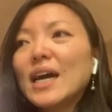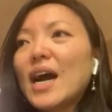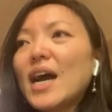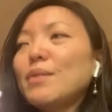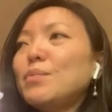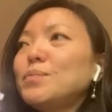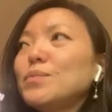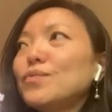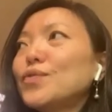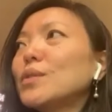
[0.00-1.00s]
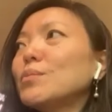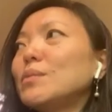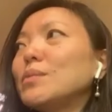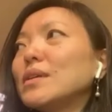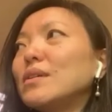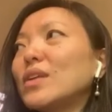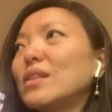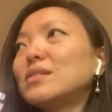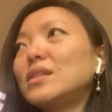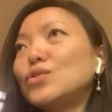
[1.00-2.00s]
I firmly believe that
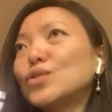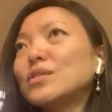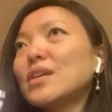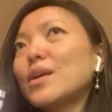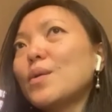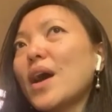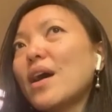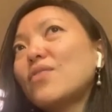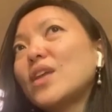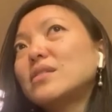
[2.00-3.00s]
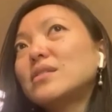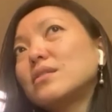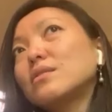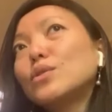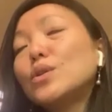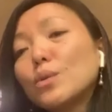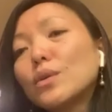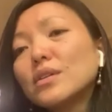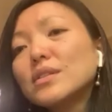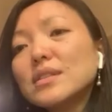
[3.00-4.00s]
the teachers that you have, that's still
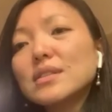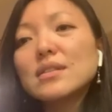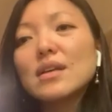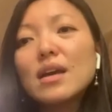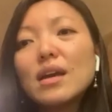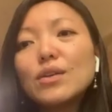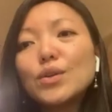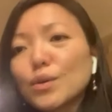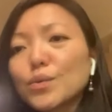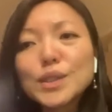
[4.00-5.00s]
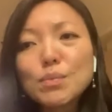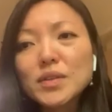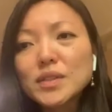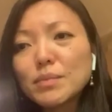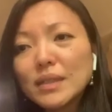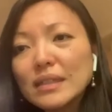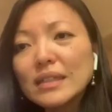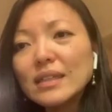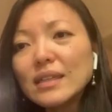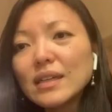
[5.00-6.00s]
yours and your
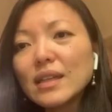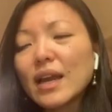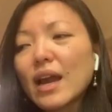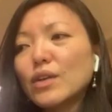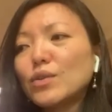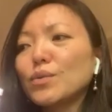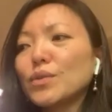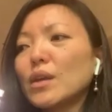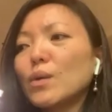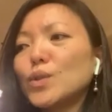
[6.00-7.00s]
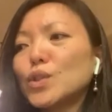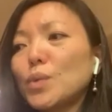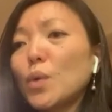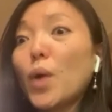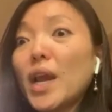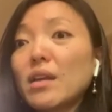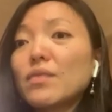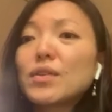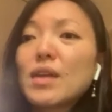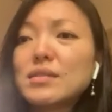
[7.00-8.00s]
responsibility. Like, I don't think we should be waiting
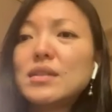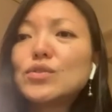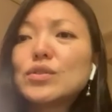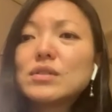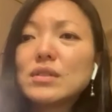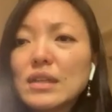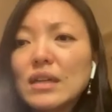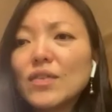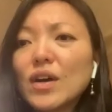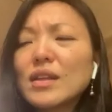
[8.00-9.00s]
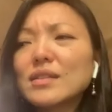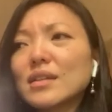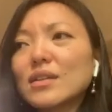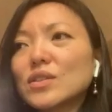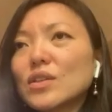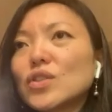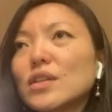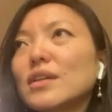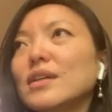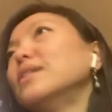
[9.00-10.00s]
for that teacher to leave unless there's such
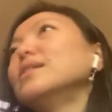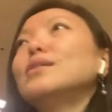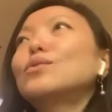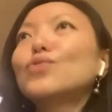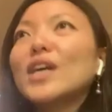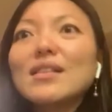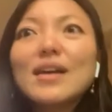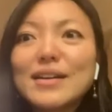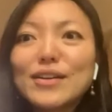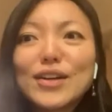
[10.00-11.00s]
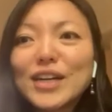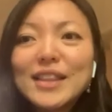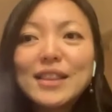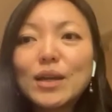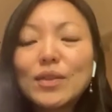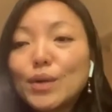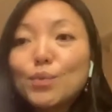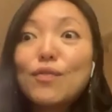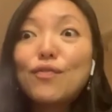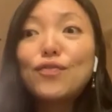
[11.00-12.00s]
a red lighter and they, they
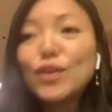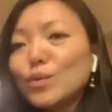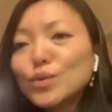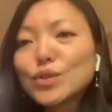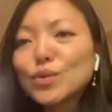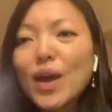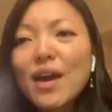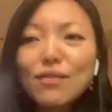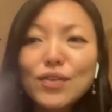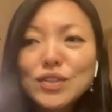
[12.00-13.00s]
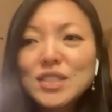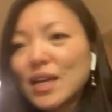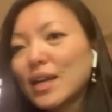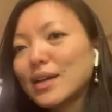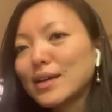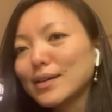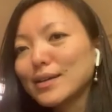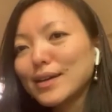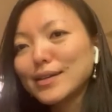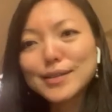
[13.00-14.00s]
refuse to ever take
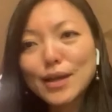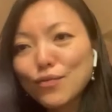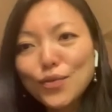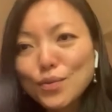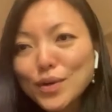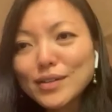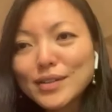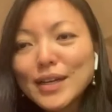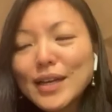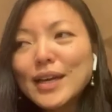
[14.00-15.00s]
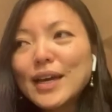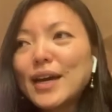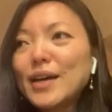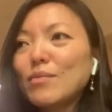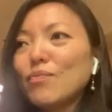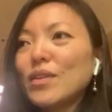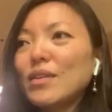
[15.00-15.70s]
a step forward. Um,